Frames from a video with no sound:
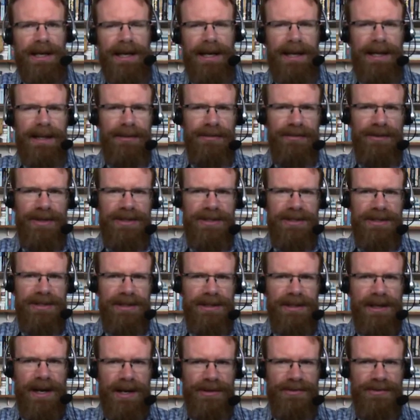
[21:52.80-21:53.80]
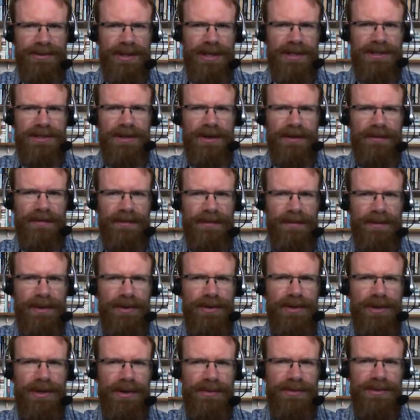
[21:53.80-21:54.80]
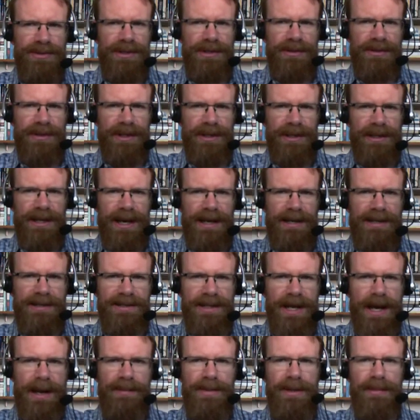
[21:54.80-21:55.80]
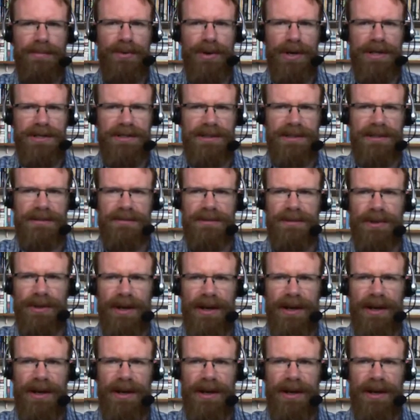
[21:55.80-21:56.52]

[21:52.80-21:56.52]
And this contradicts our familiar notion that God is omnipresent